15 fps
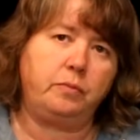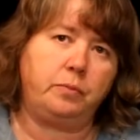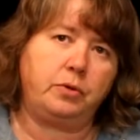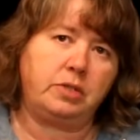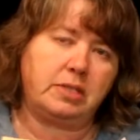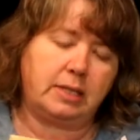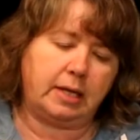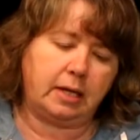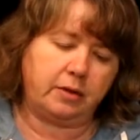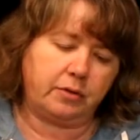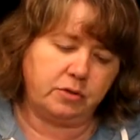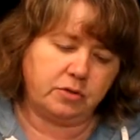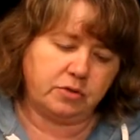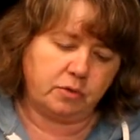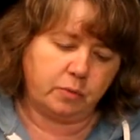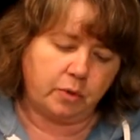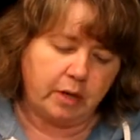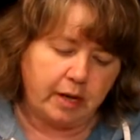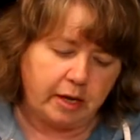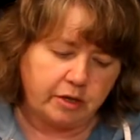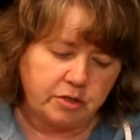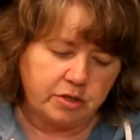put together, so we're
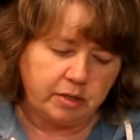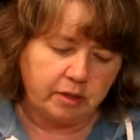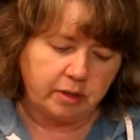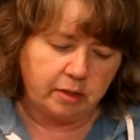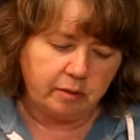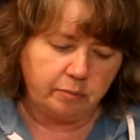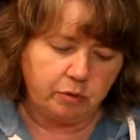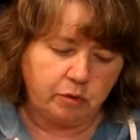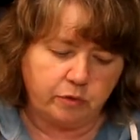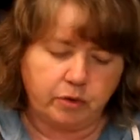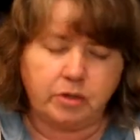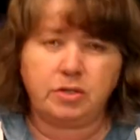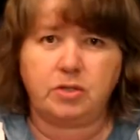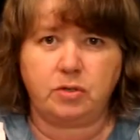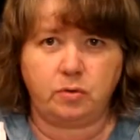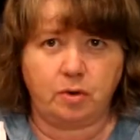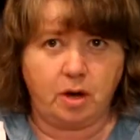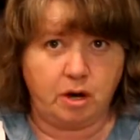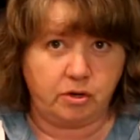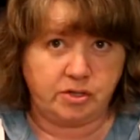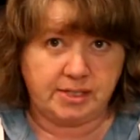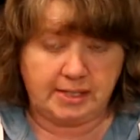actually going to move on to
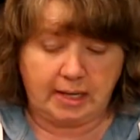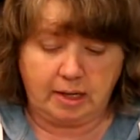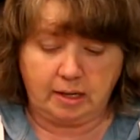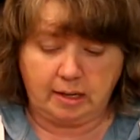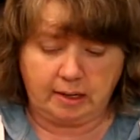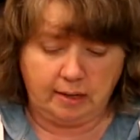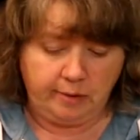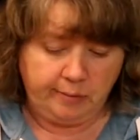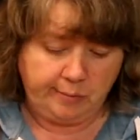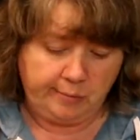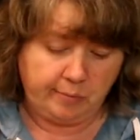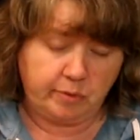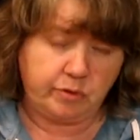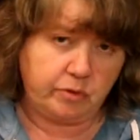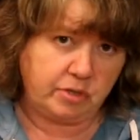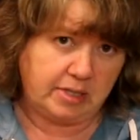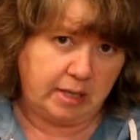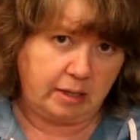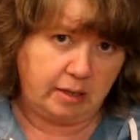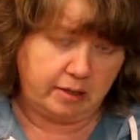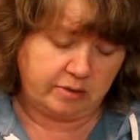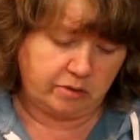our sanding with our
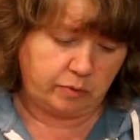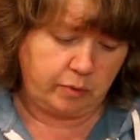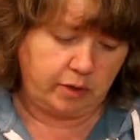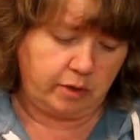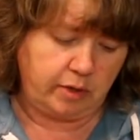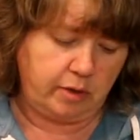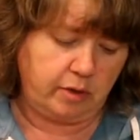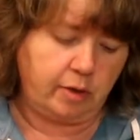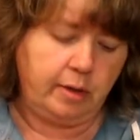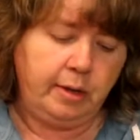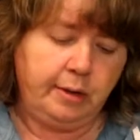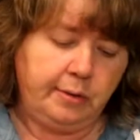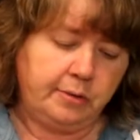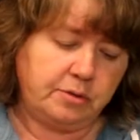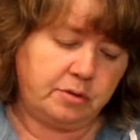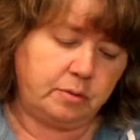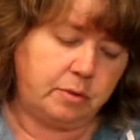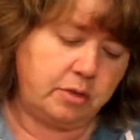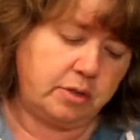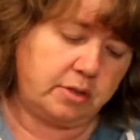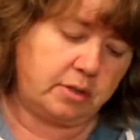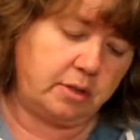sanding square here. So
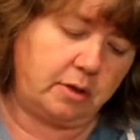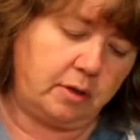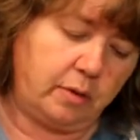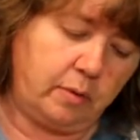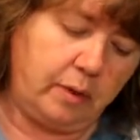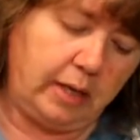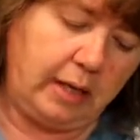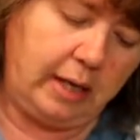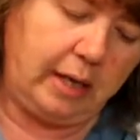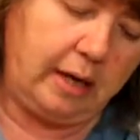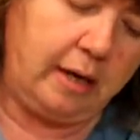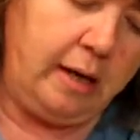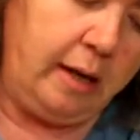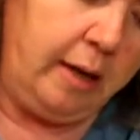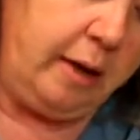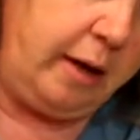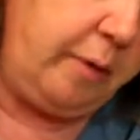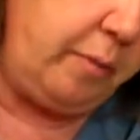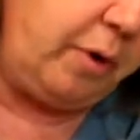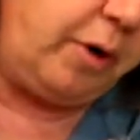we're just going to go ahead and we're